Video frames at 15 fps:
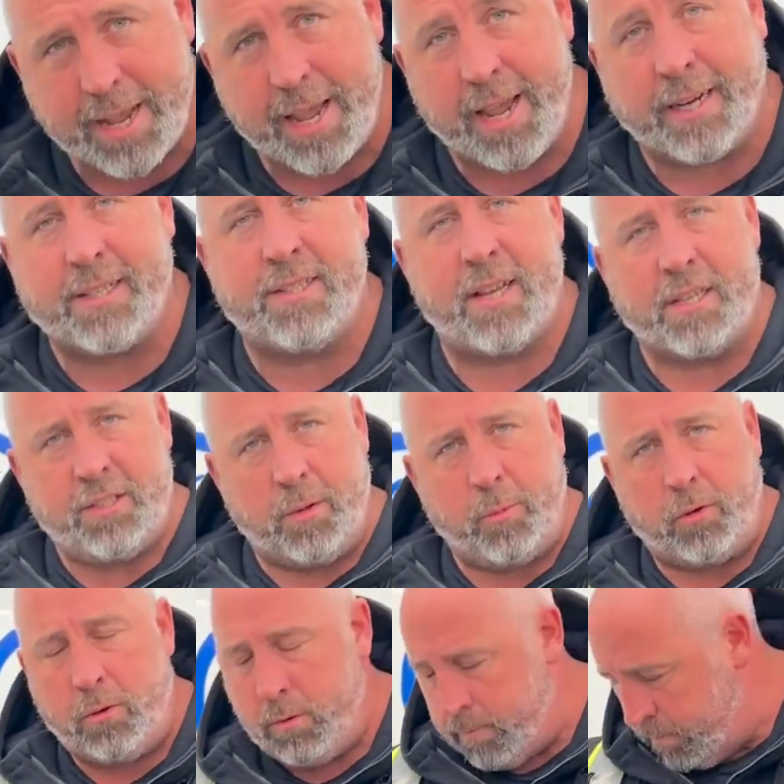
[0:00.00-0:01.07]

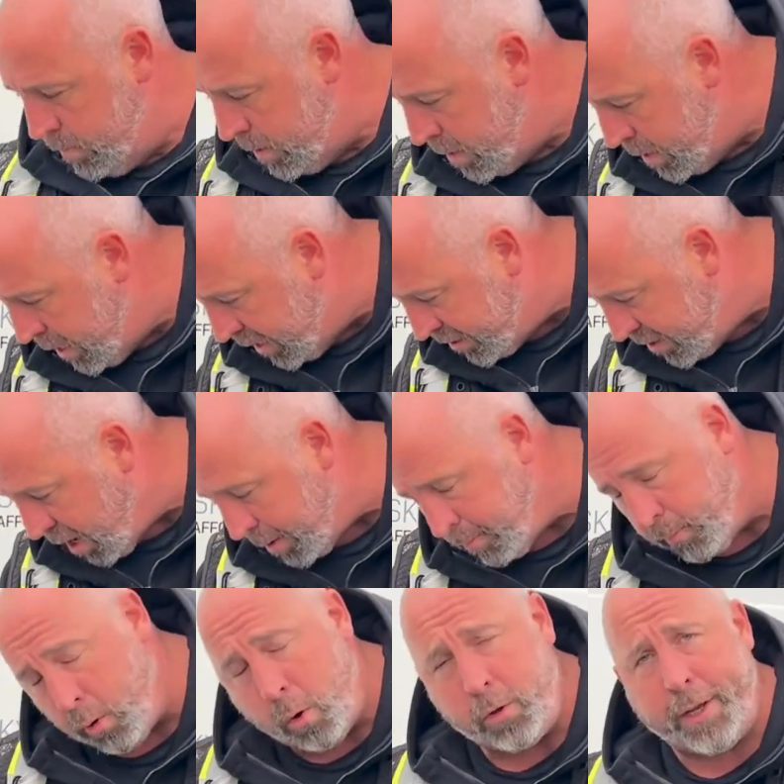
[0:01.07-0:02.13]
accessible. It's not
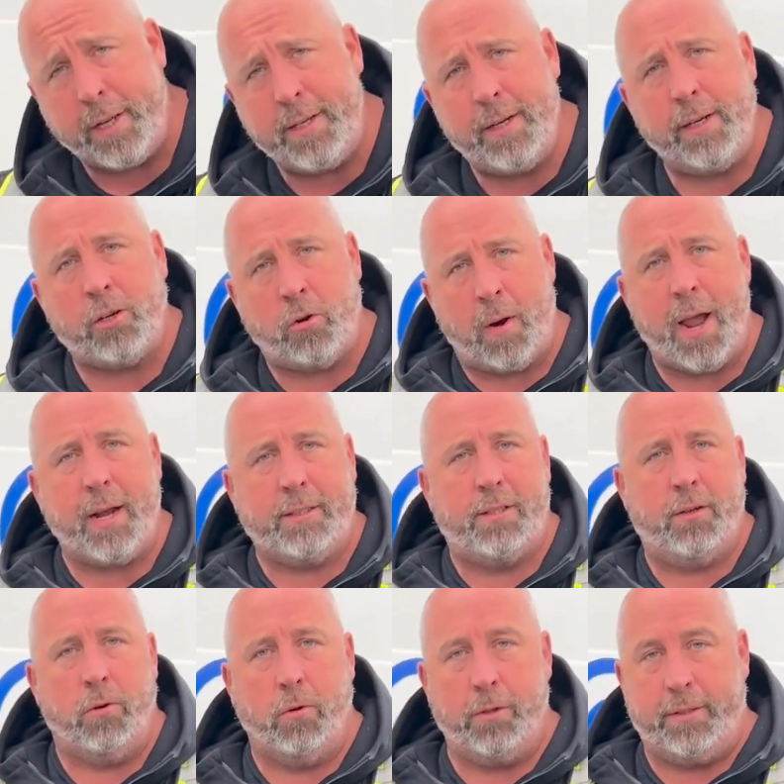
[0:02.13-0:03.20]
broken, cracked,
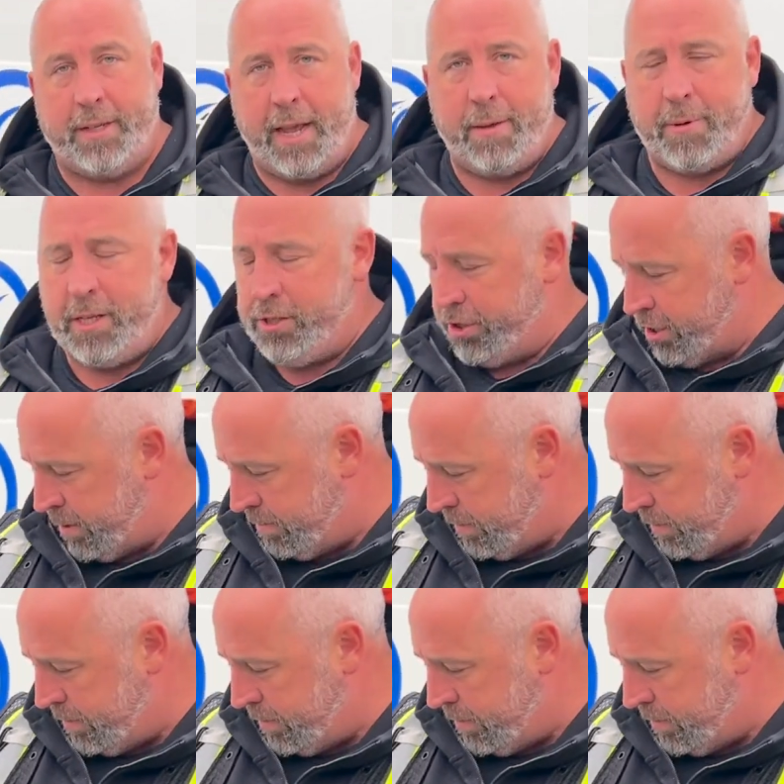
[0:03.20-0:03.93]
or damaged,